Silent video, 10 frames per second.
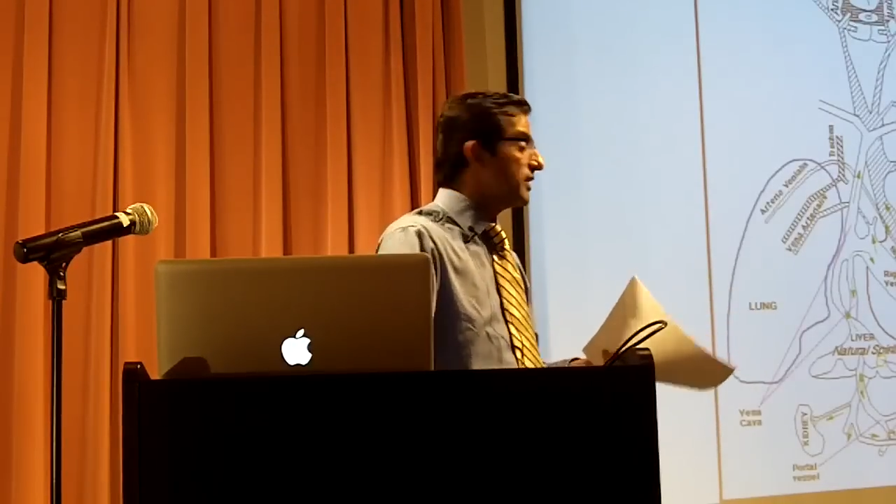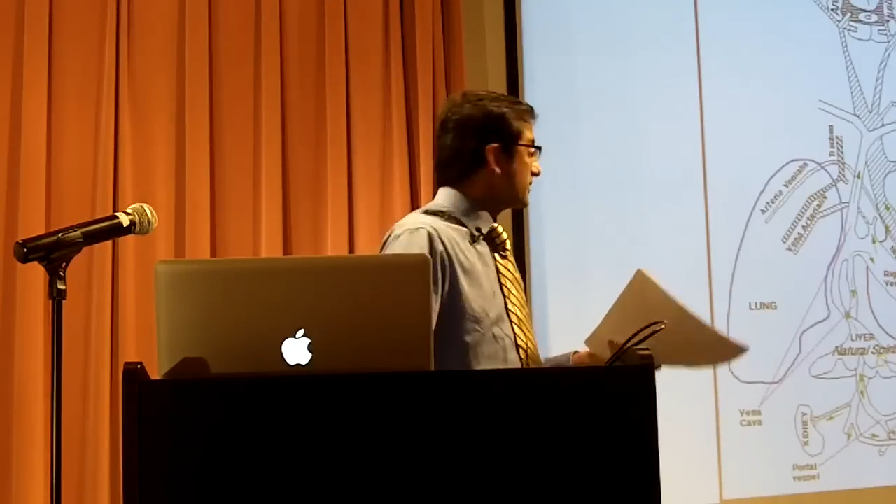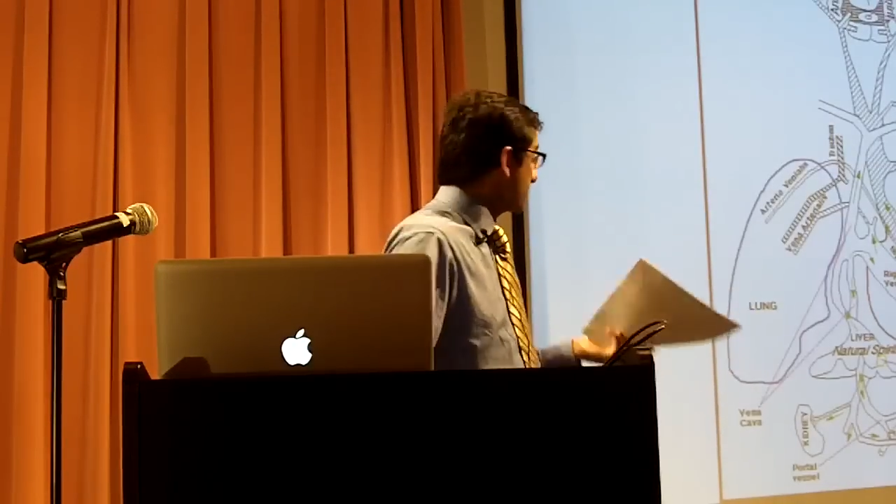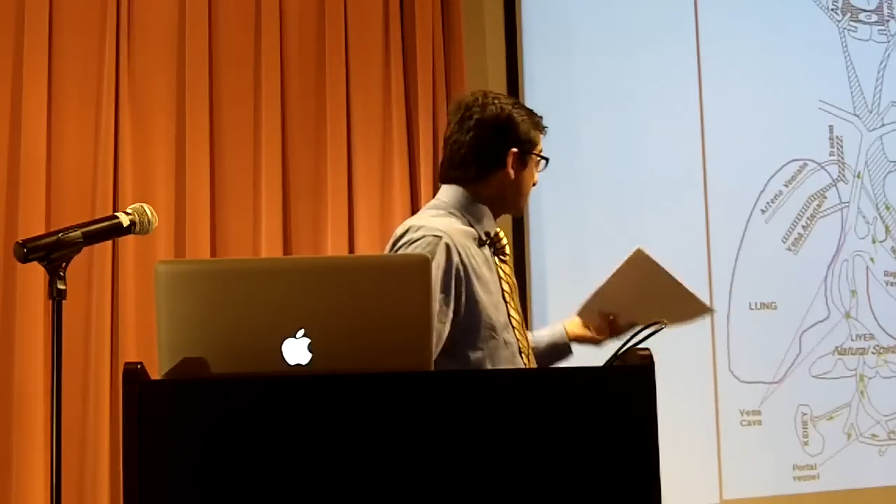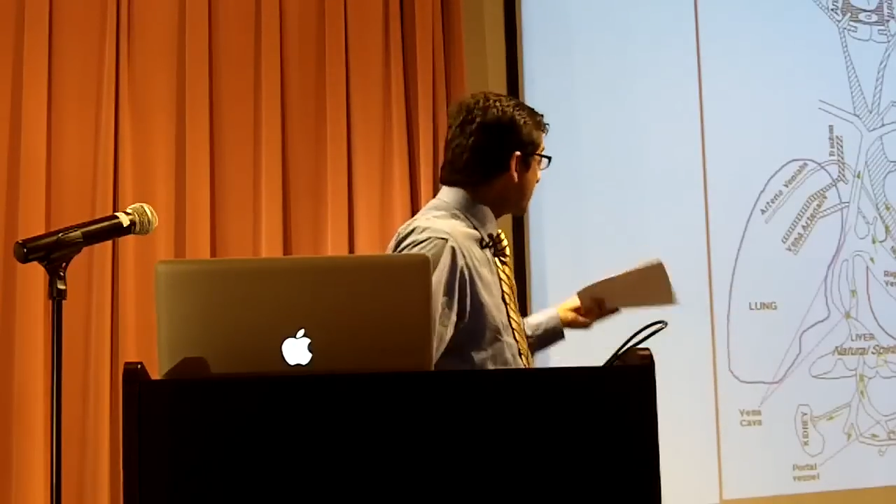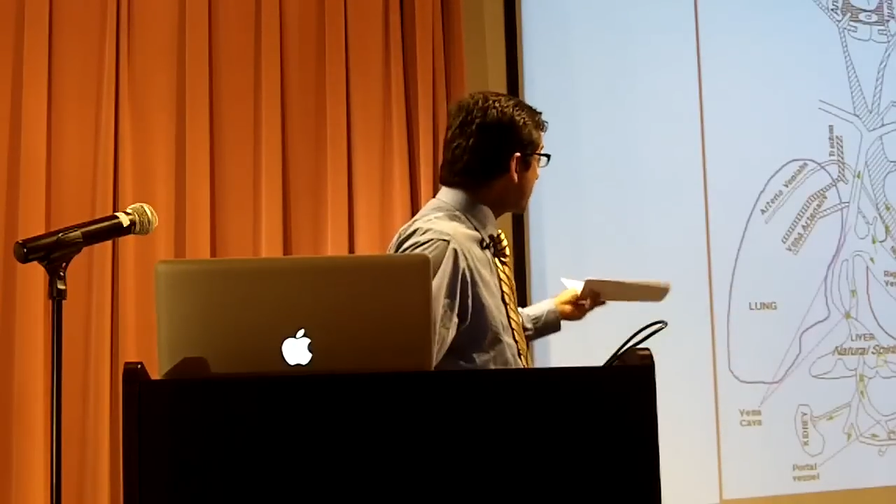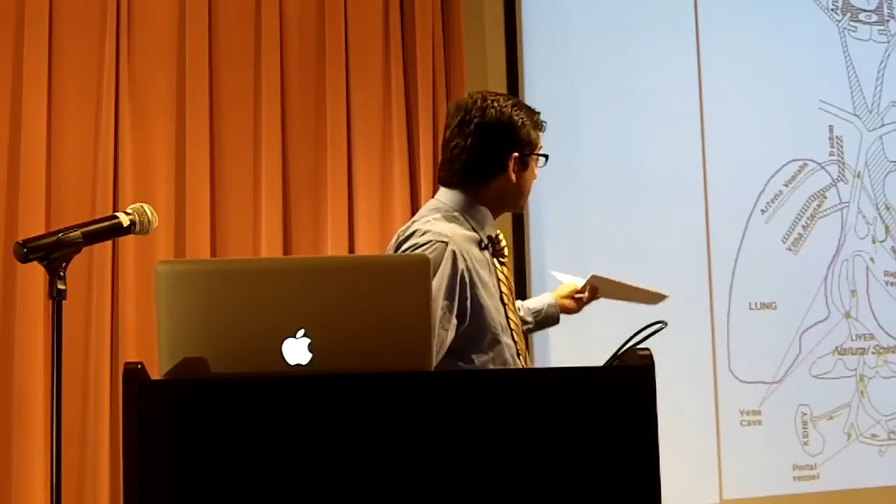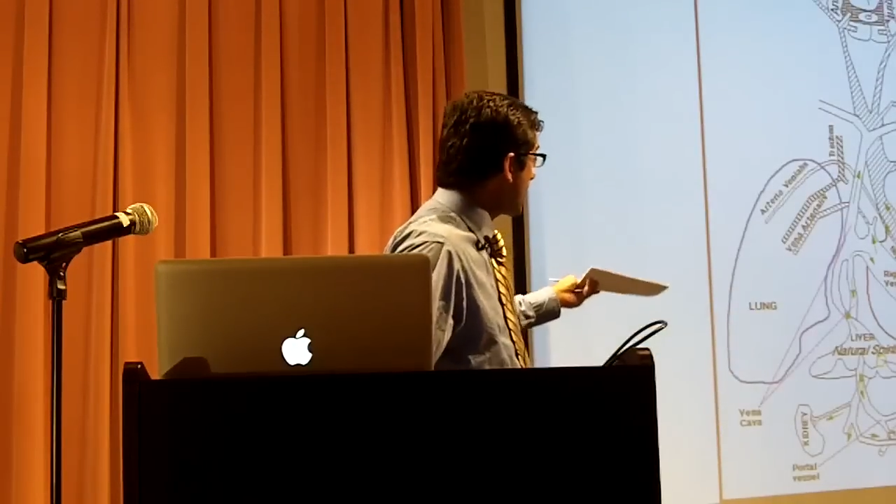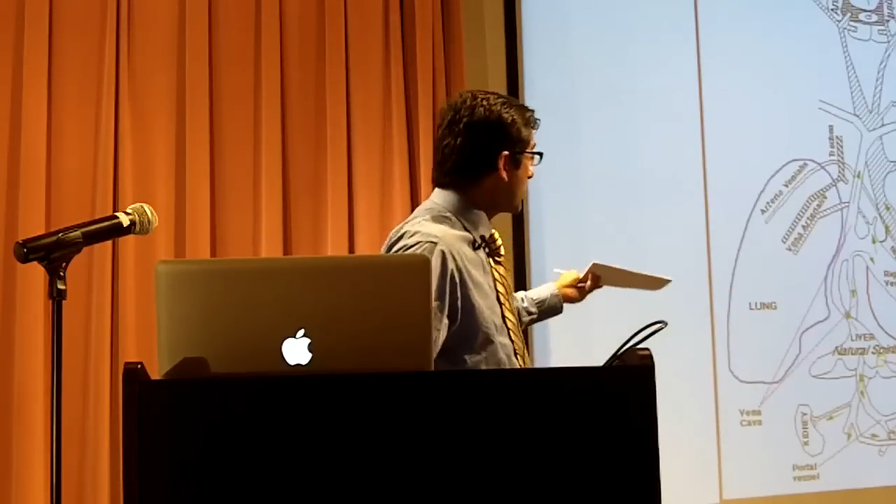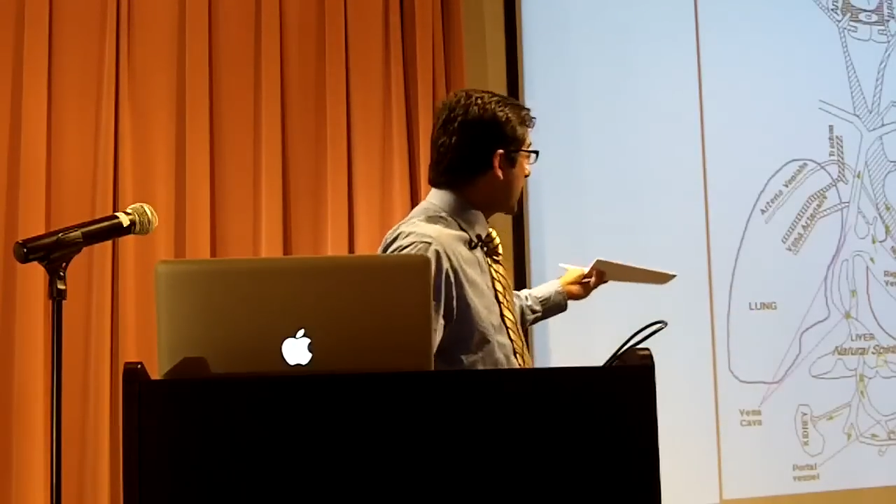So
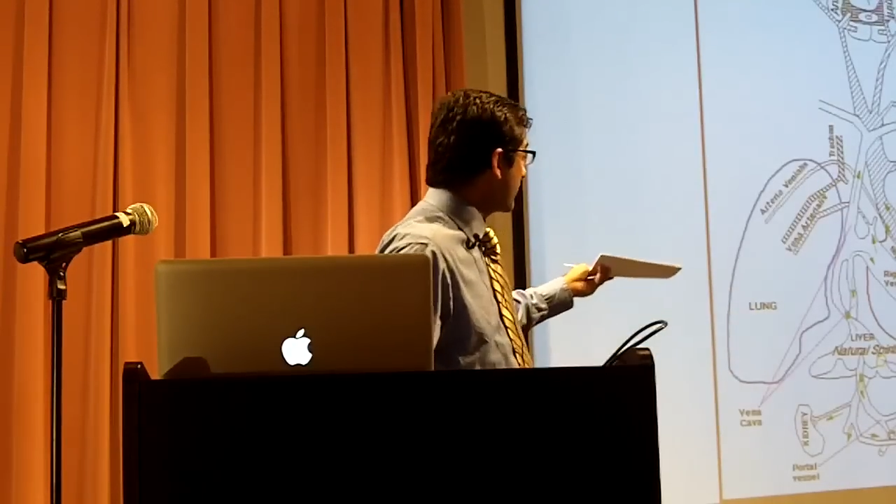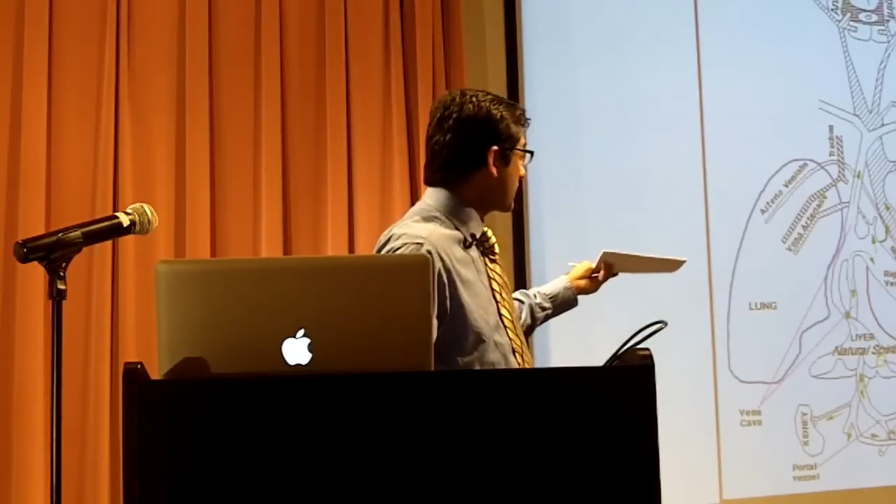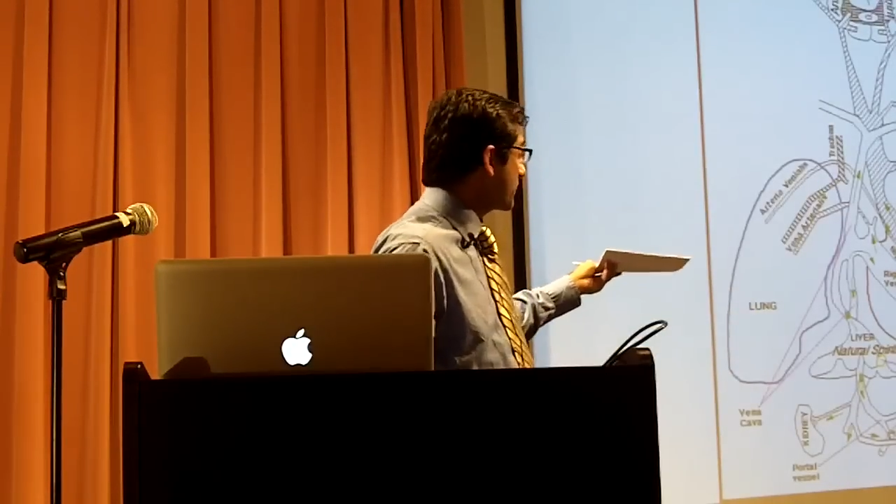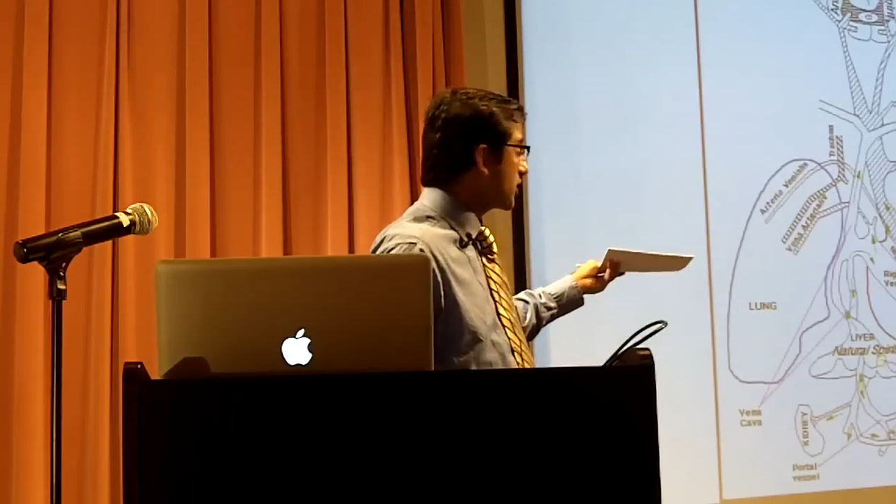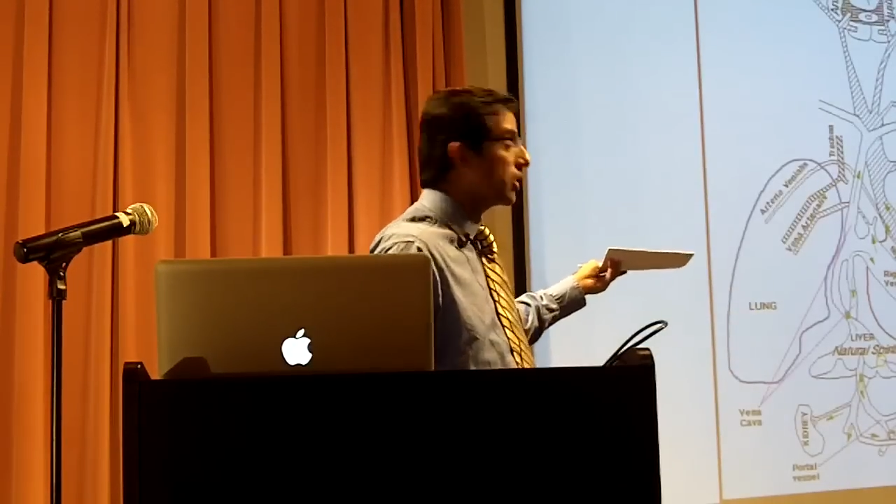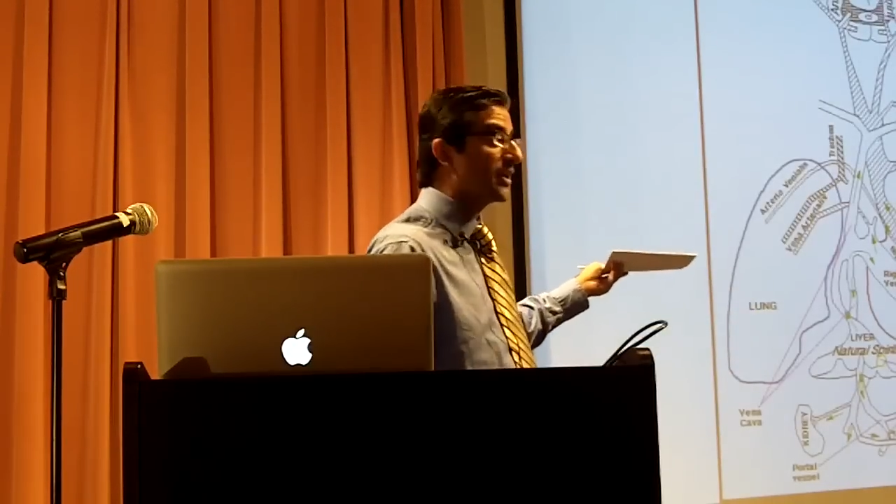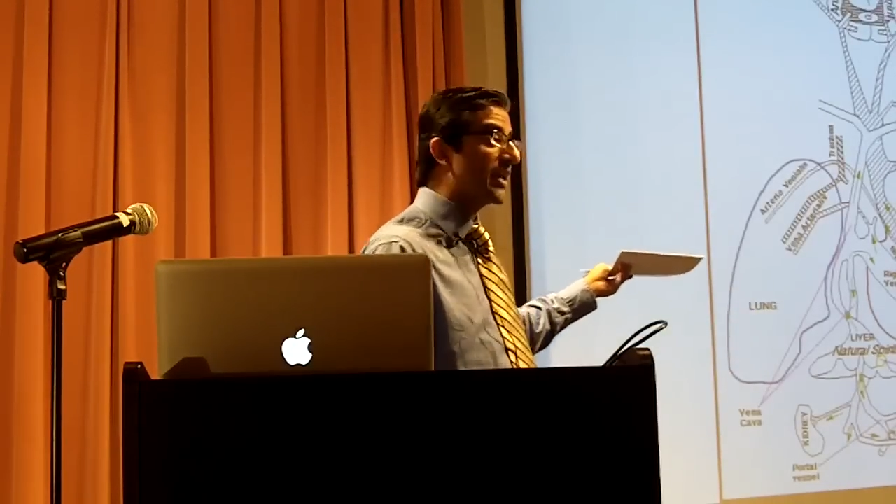suddenly now we have something called